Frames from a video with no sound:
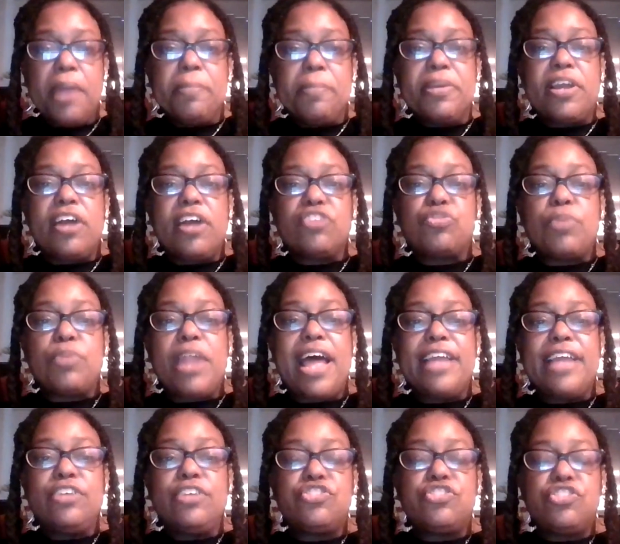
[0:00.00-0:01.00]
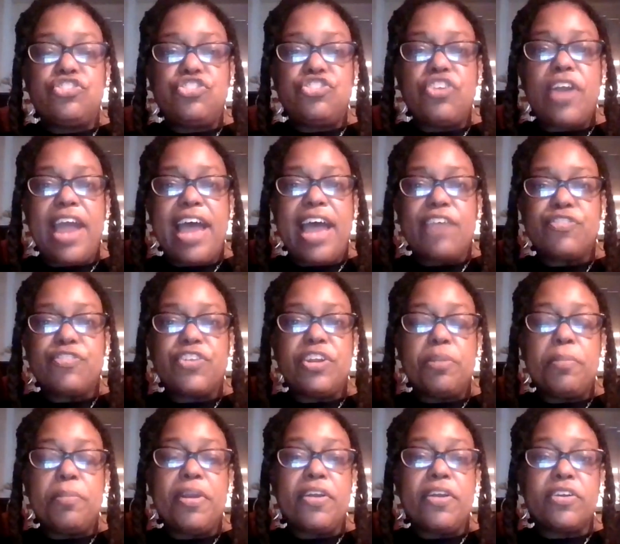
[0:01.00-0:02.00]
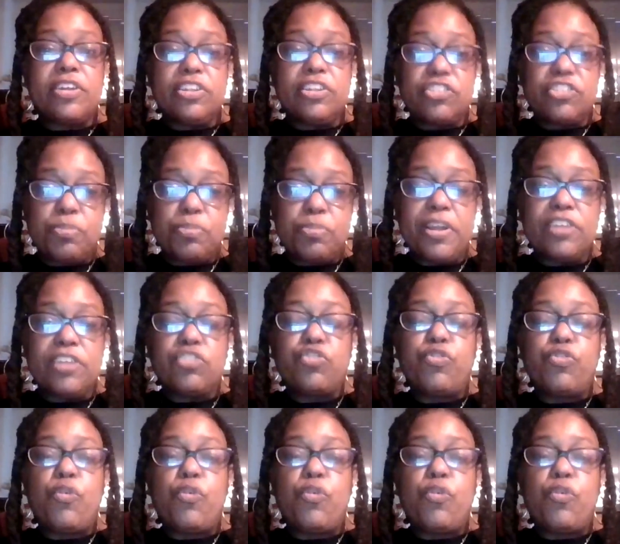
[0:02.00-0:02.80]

because when I used to chair African American Experience